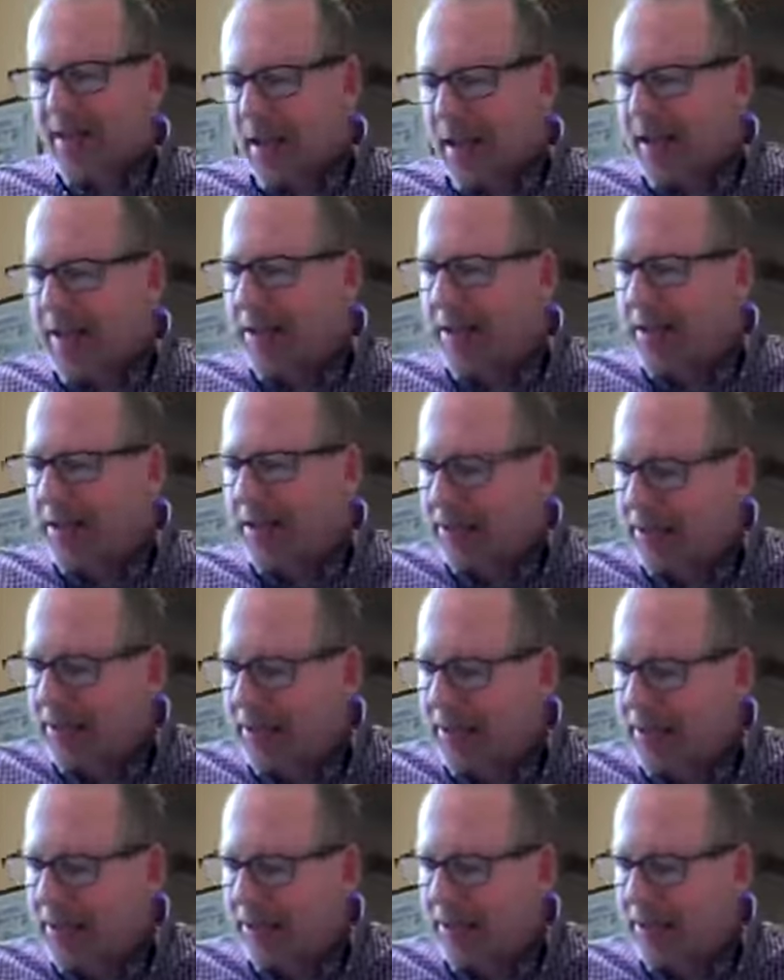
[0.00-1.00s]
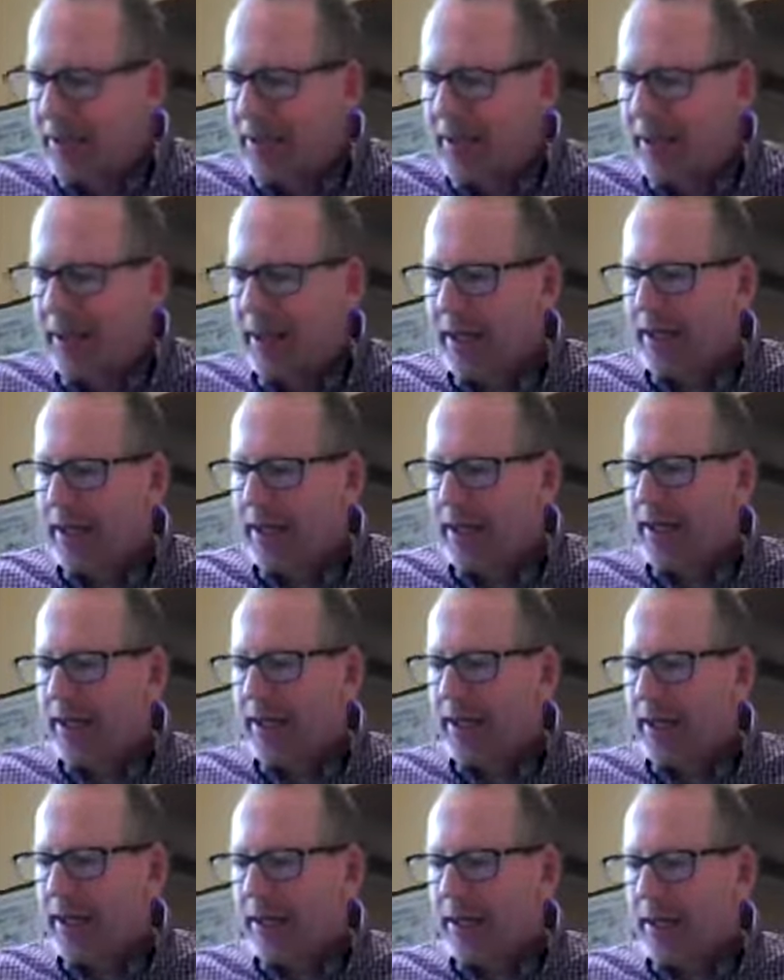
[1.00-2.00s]
it's not easy uh,
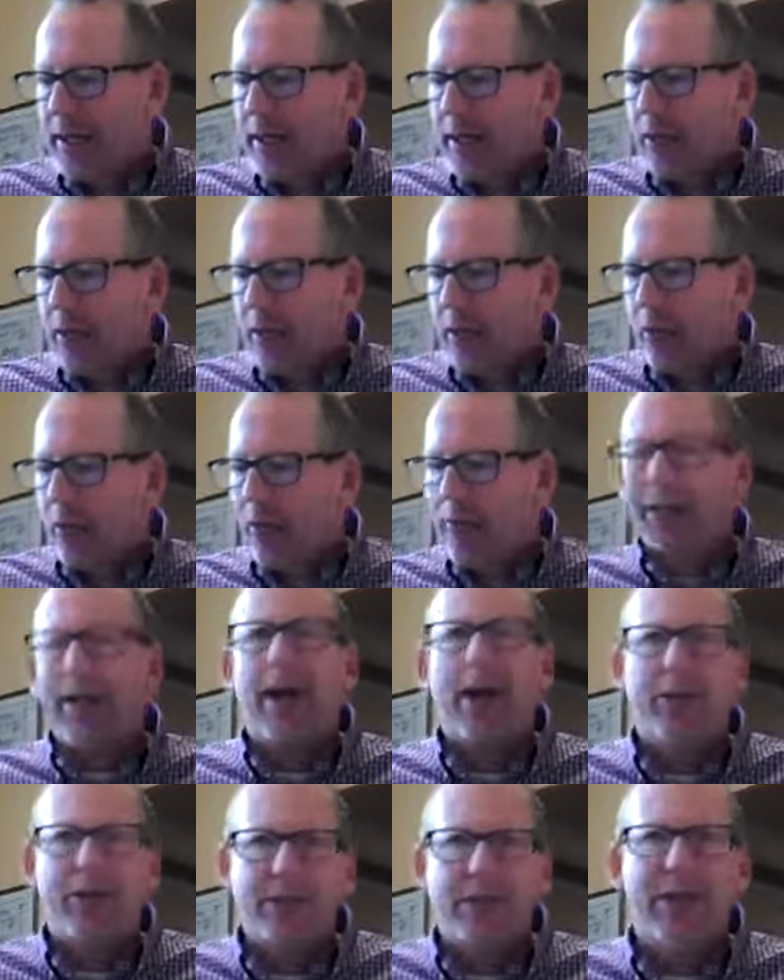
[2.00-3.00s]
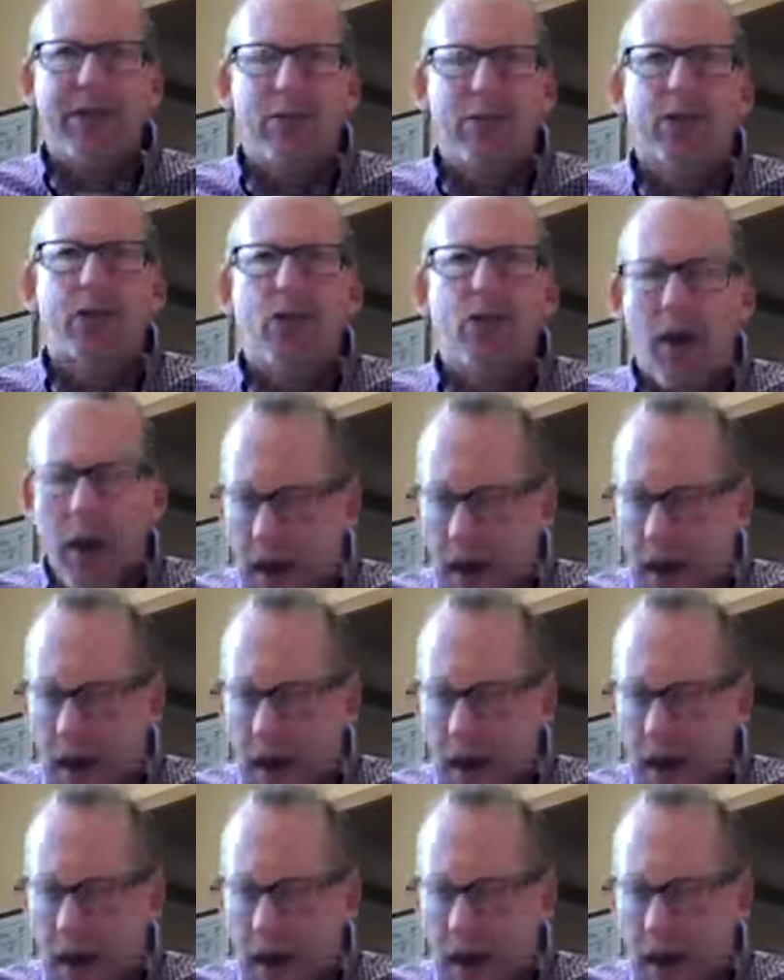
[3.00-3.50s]
when life seems